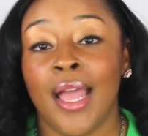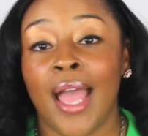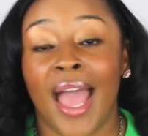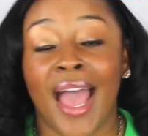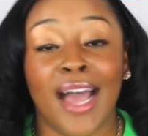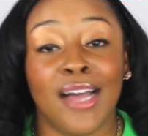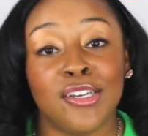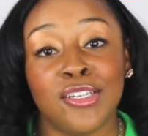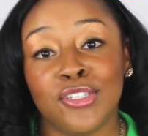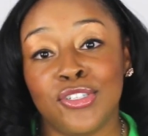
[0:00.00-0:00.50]

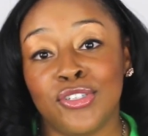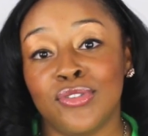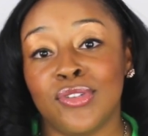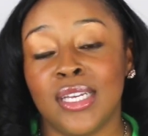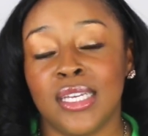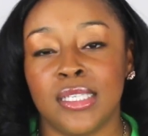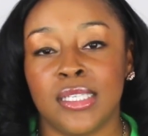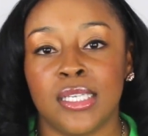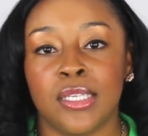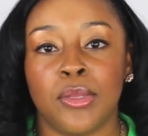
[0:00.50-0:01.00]
How did you
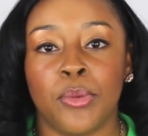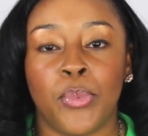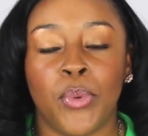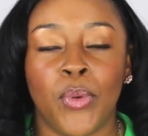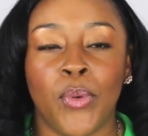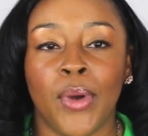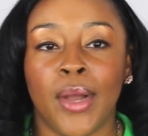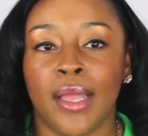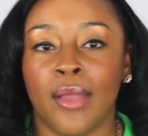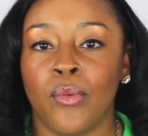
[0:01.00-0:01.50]
get to the
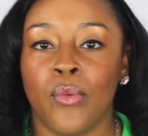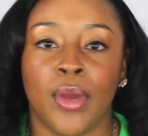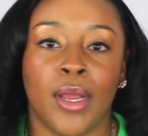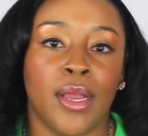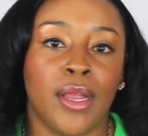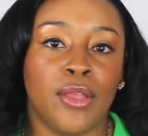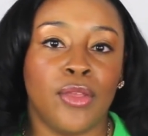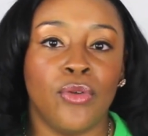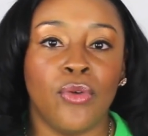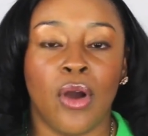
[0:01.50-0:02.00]
point
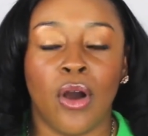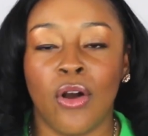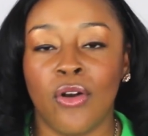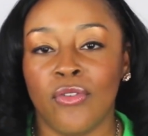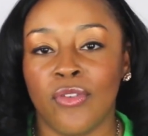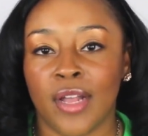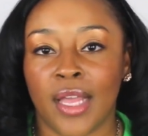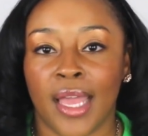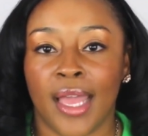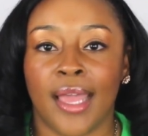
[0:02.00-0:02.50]
where you
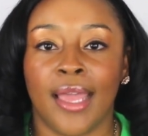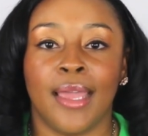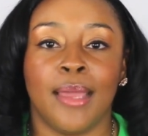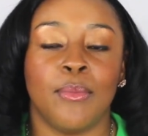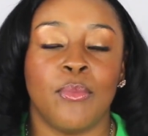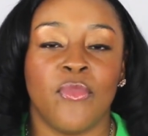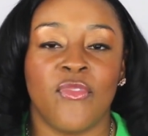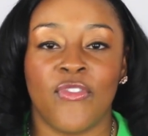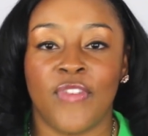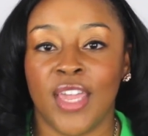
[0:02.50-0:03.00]

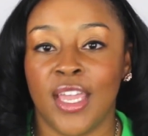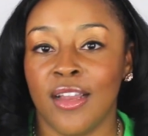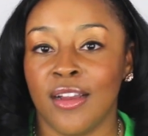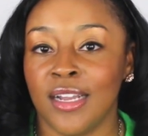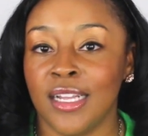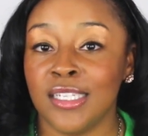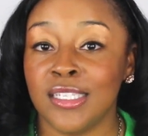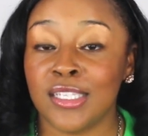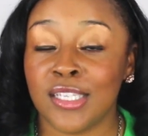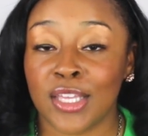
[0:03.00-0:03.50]
overcame fear,
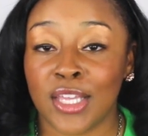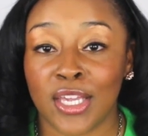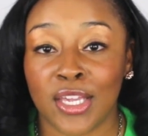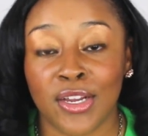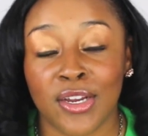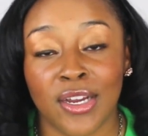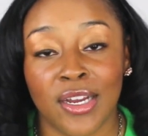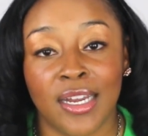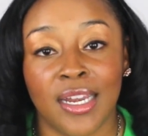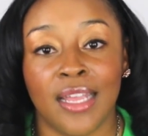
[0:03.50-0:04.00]

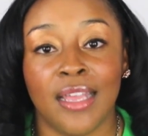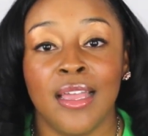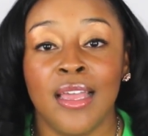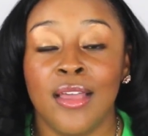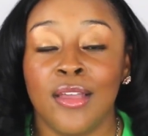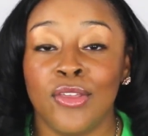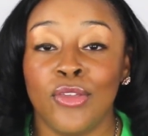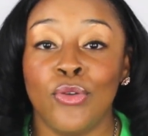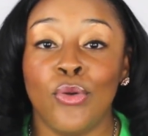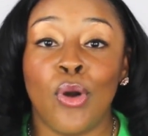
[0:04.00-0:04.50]
insecurity?
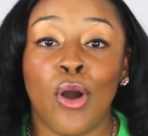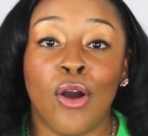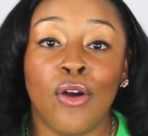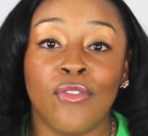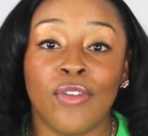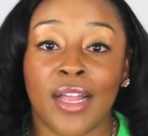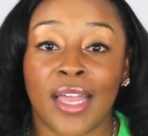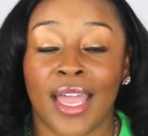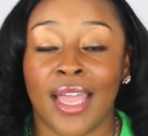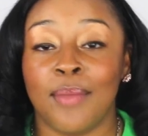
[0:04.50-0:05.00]
You
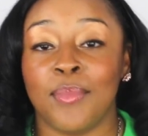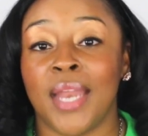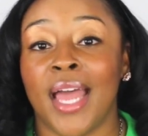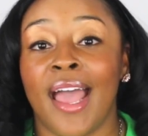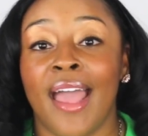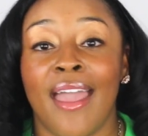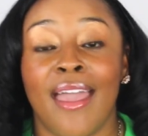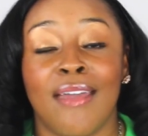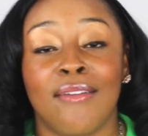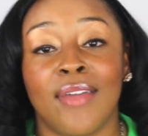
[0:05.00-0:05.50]
overcame
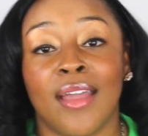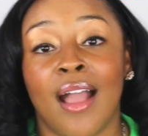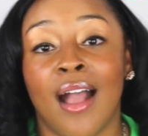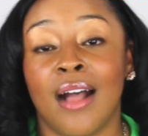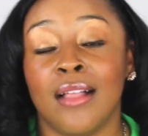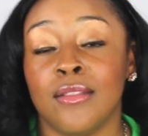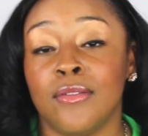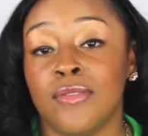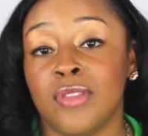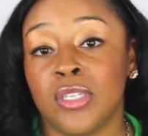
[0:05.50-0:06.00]
not having
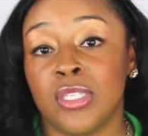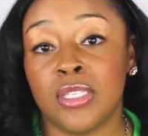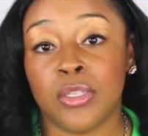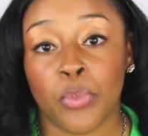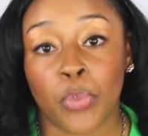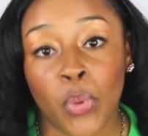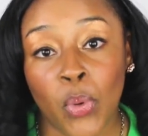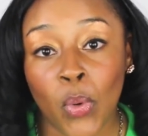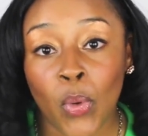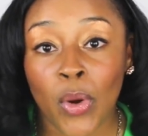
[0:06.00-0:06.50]
all of the
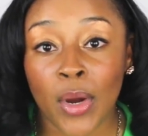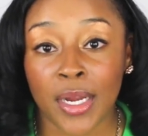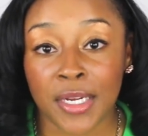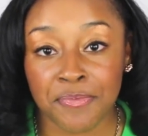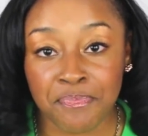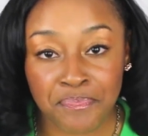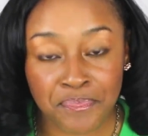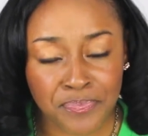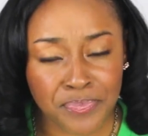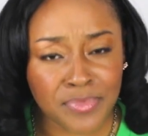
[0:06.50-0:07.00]

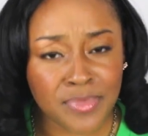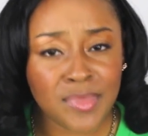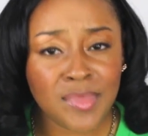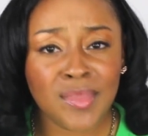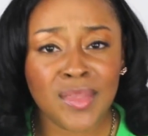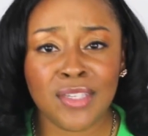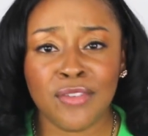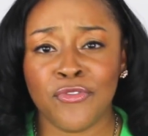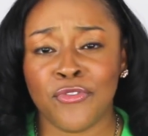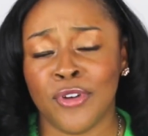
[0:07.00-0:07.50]
support
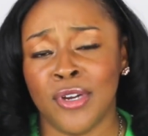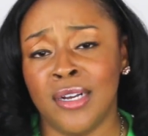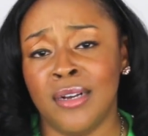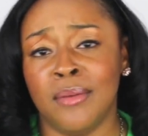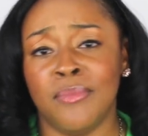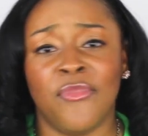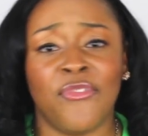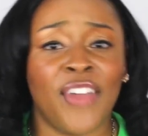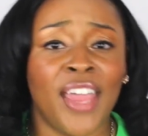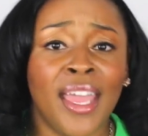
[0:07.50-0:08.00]

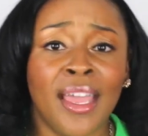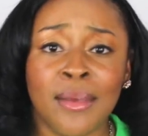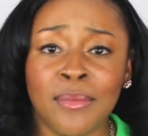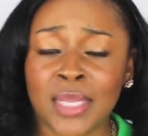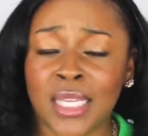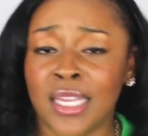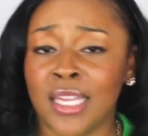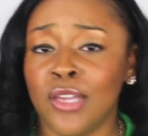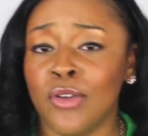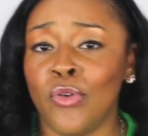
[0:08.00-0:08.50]
from
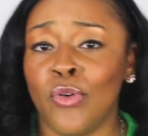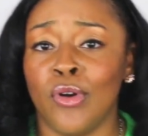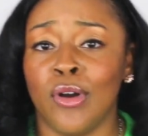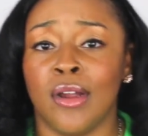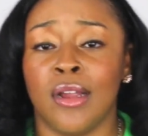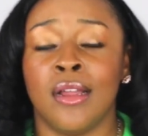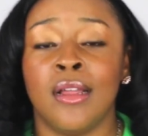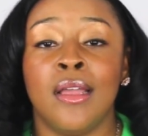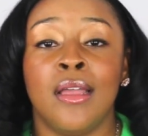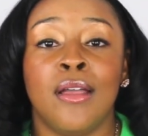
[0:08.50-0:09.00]
family
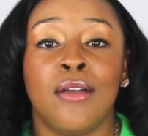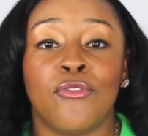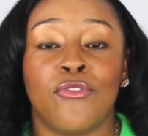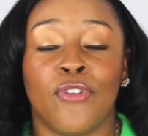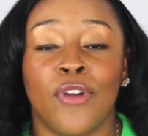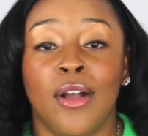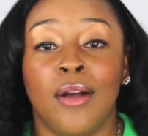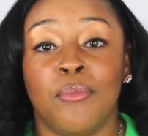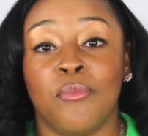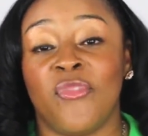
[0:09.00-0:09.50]
or
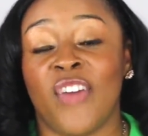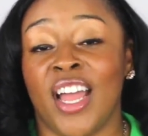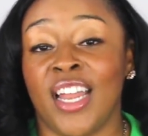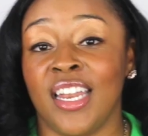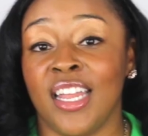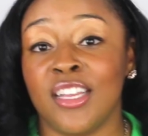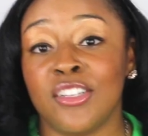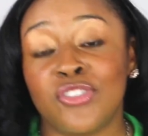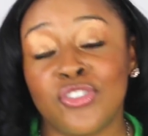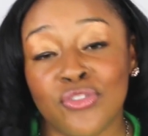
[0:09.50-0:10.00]
from
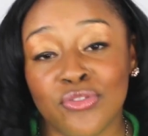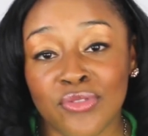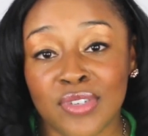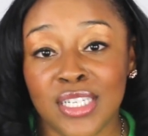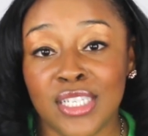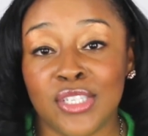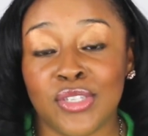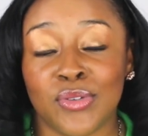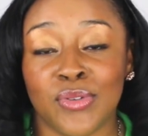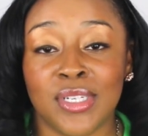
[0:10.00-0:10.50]
financial
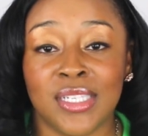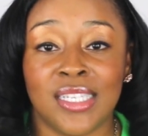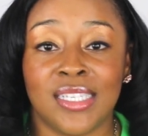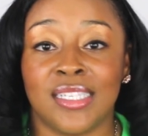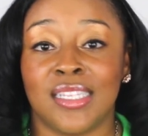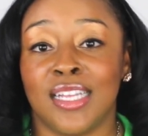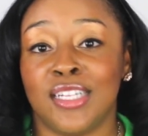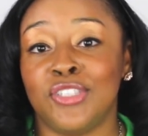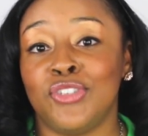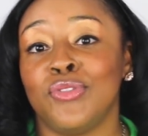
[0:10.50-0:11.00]

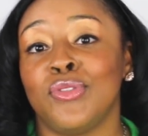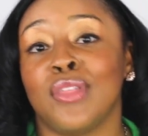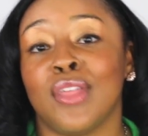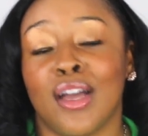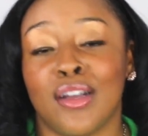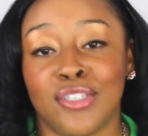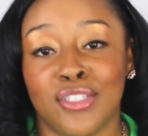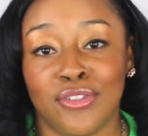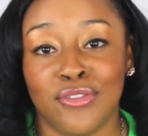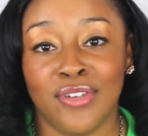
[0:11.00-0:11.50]
resources that you
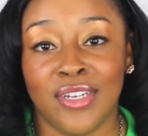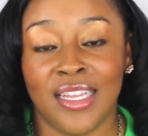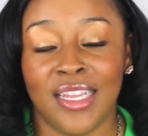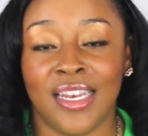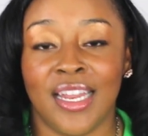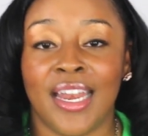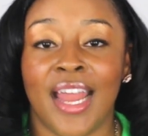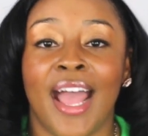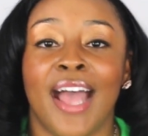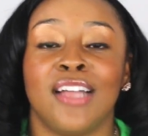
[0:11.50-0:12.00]
thought you
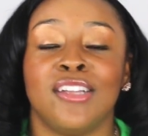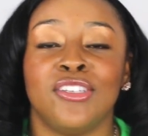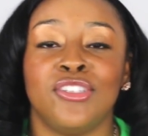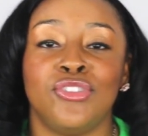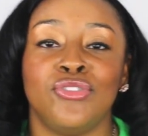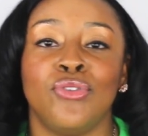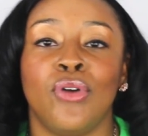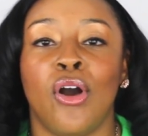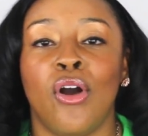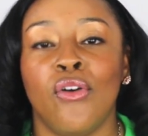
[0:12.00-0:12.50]
needed? How
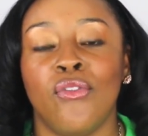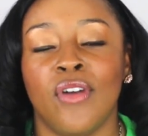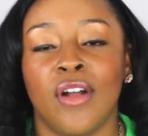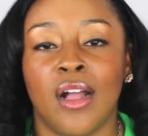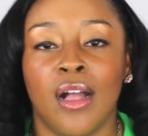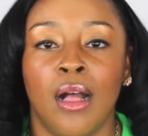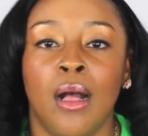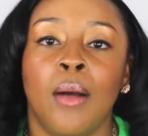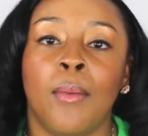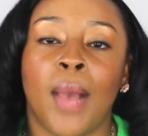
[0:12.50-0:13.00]
did you
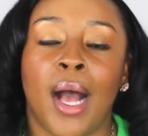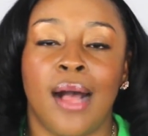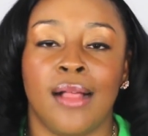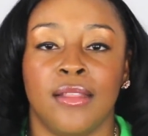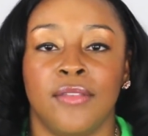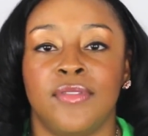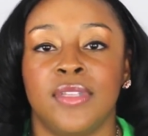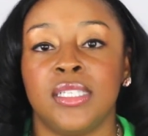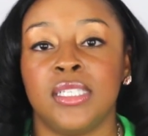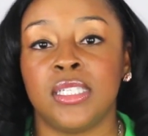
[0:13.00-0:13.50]
overcome
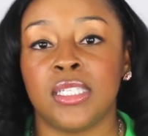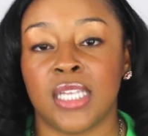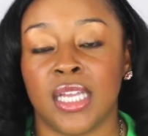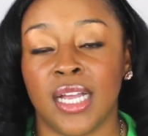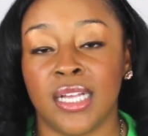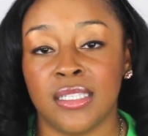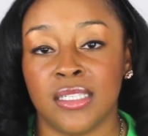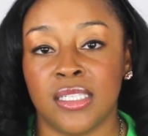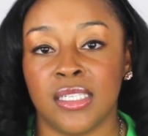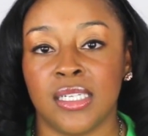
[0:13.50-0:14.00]
all of these
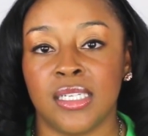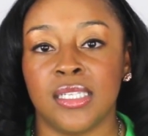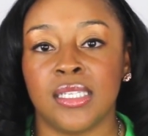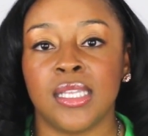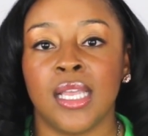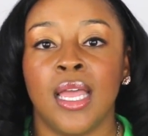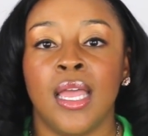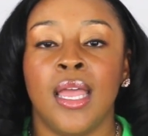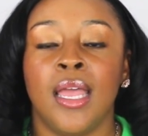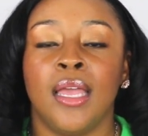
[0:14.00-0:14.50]
challenges?